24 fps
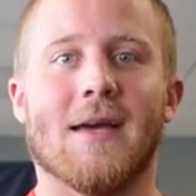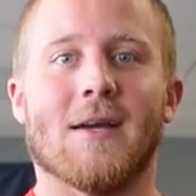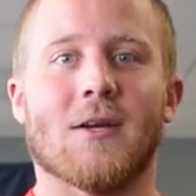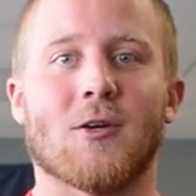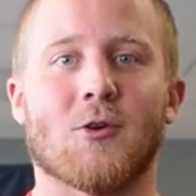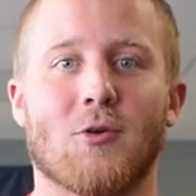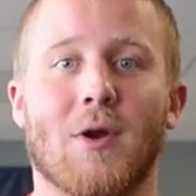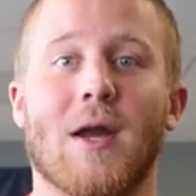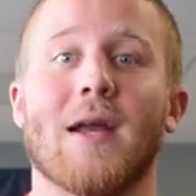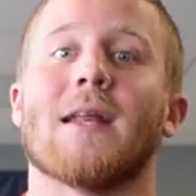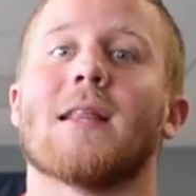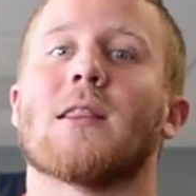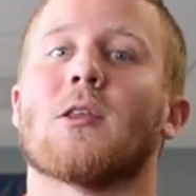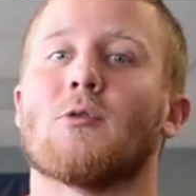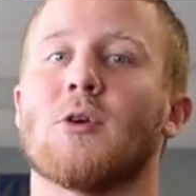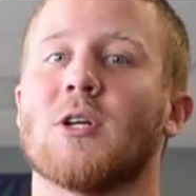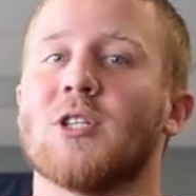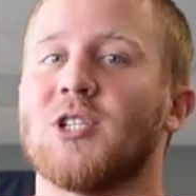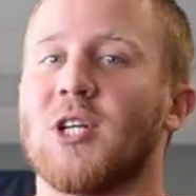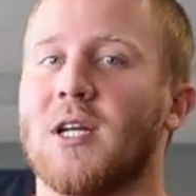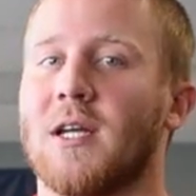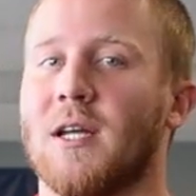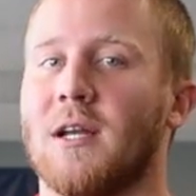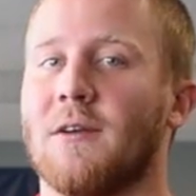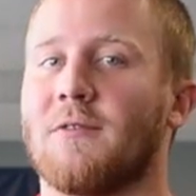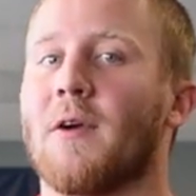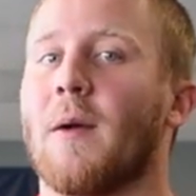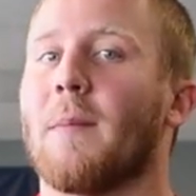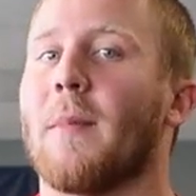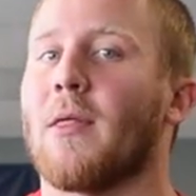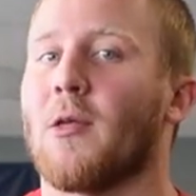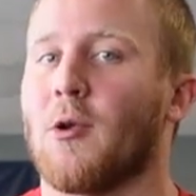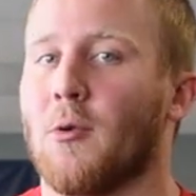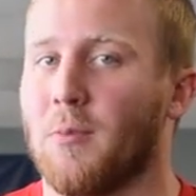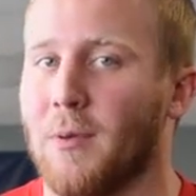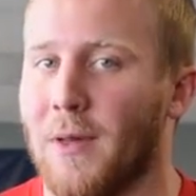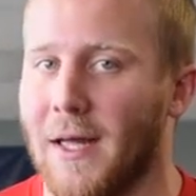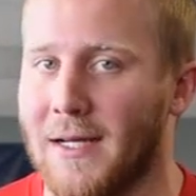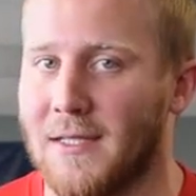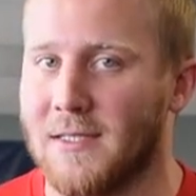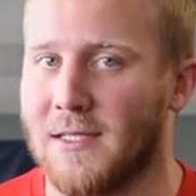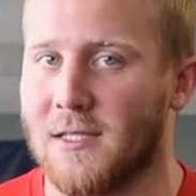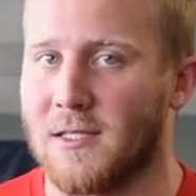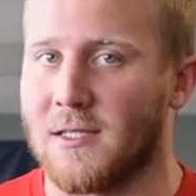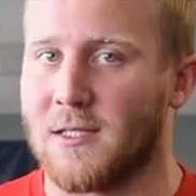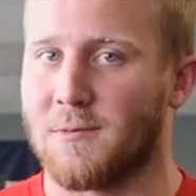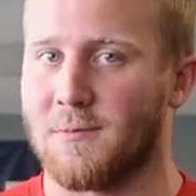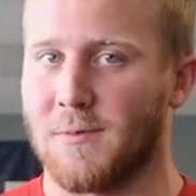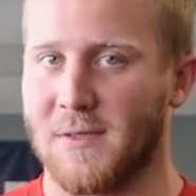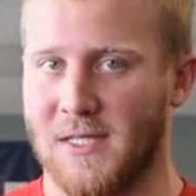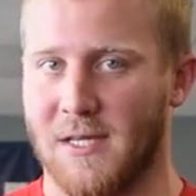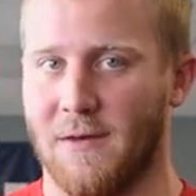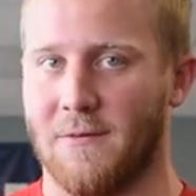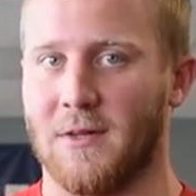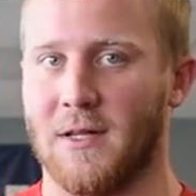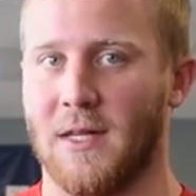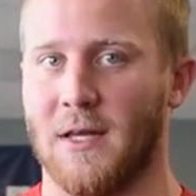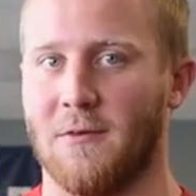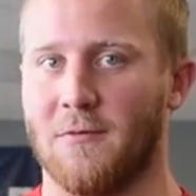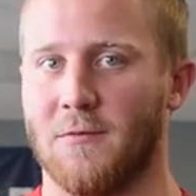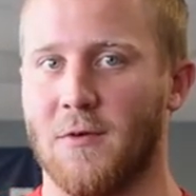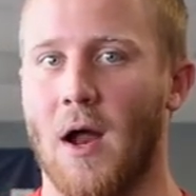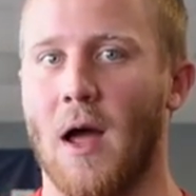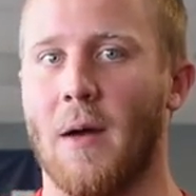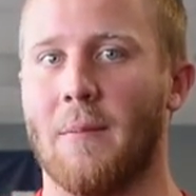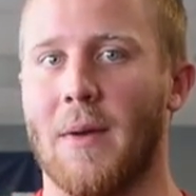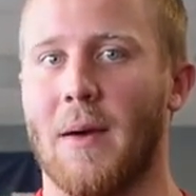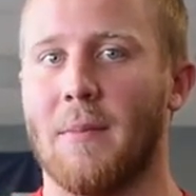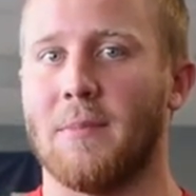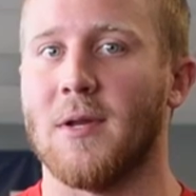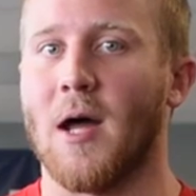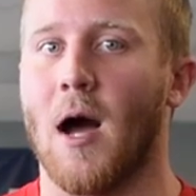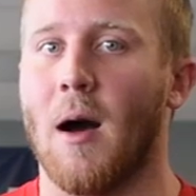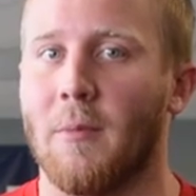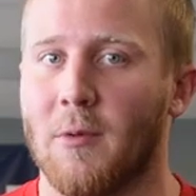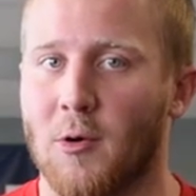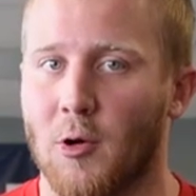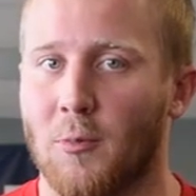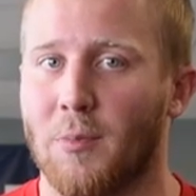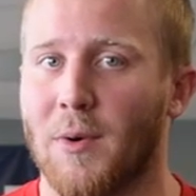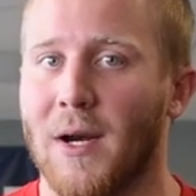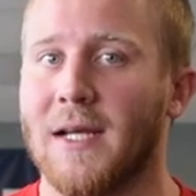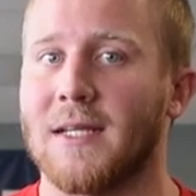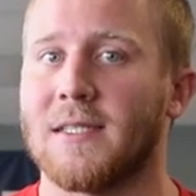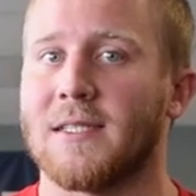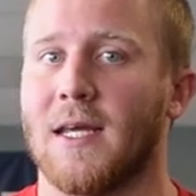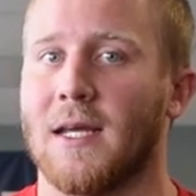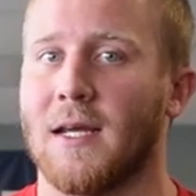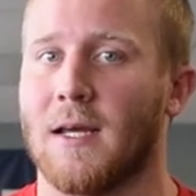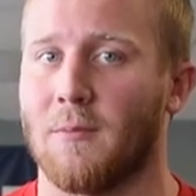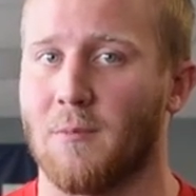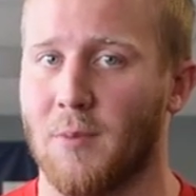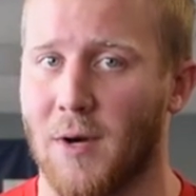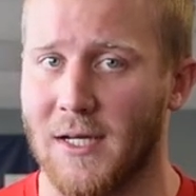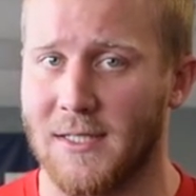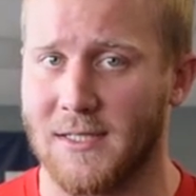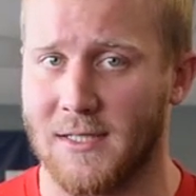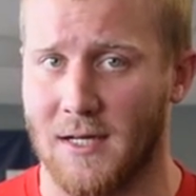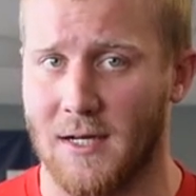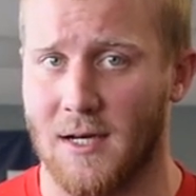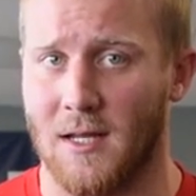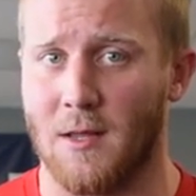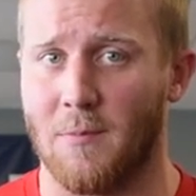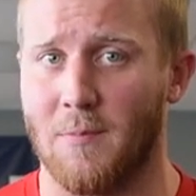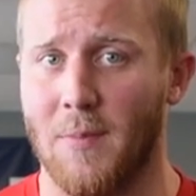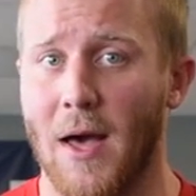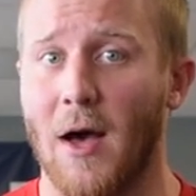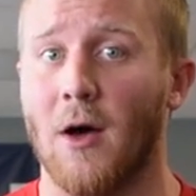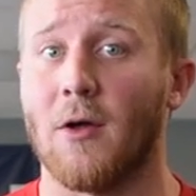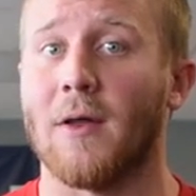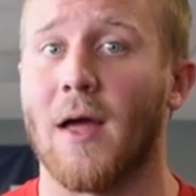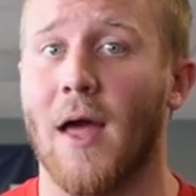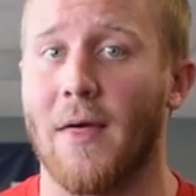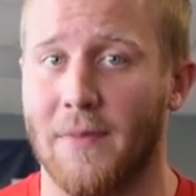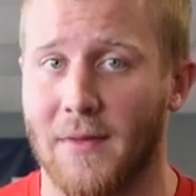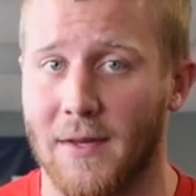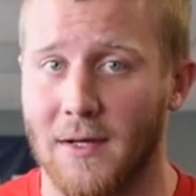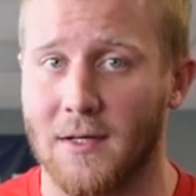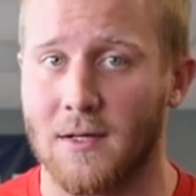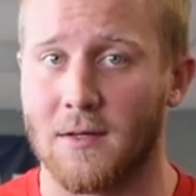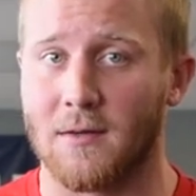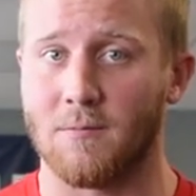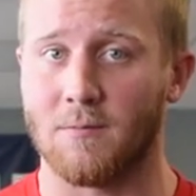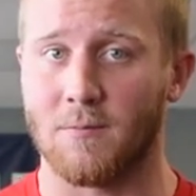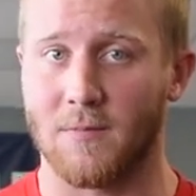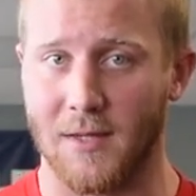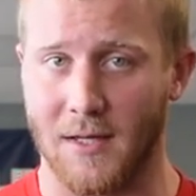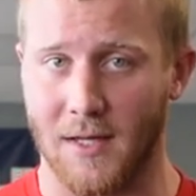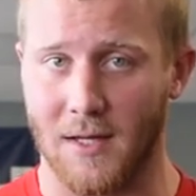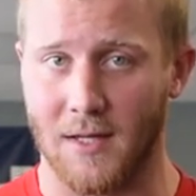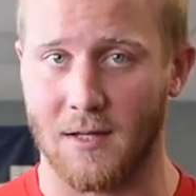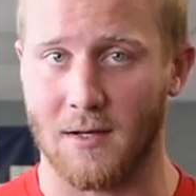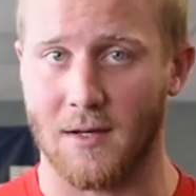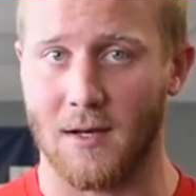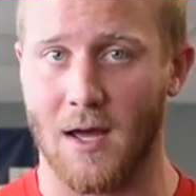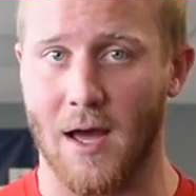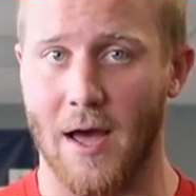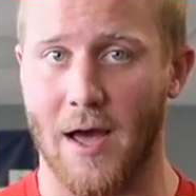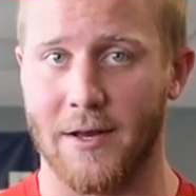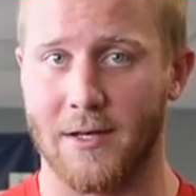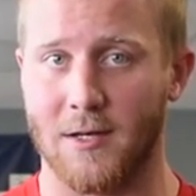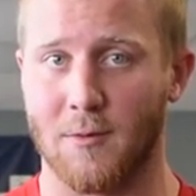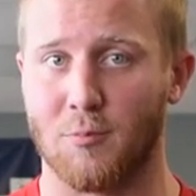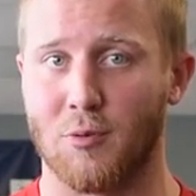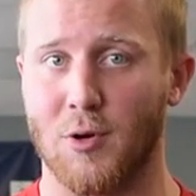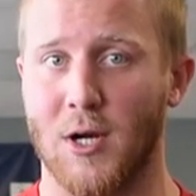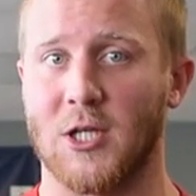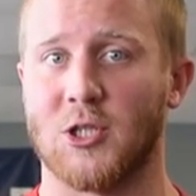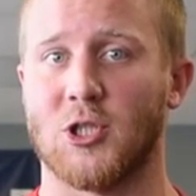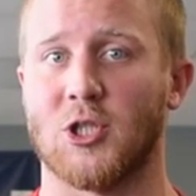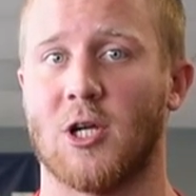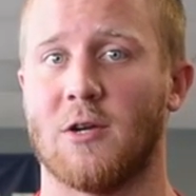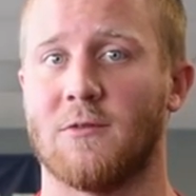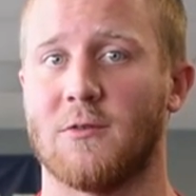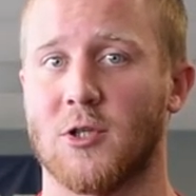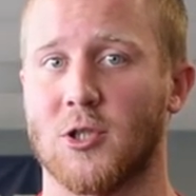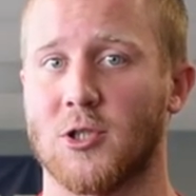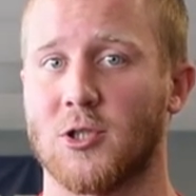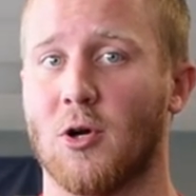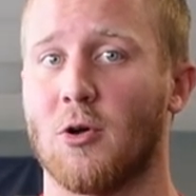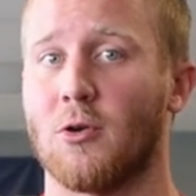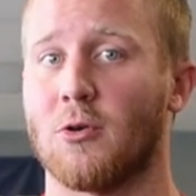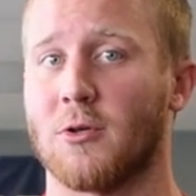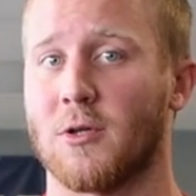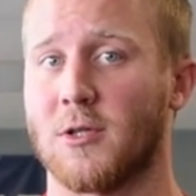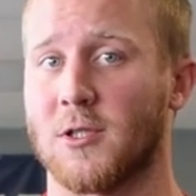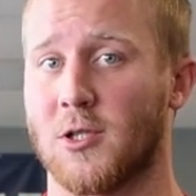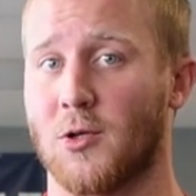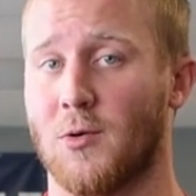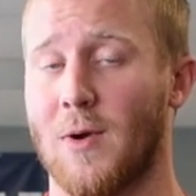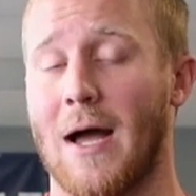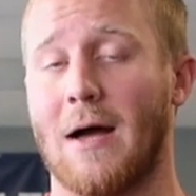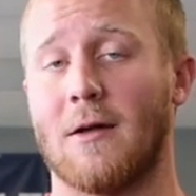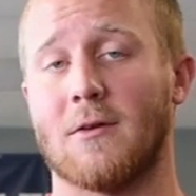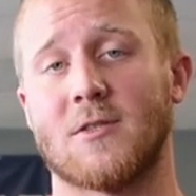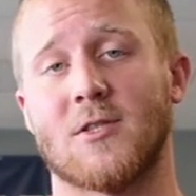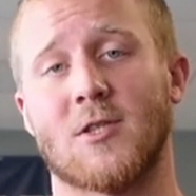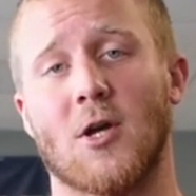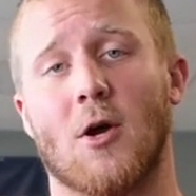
creating the rigidity from other places, specifically from abdominal bracing and bracing into the belt, and then the uh, depression of your shoulders throughout.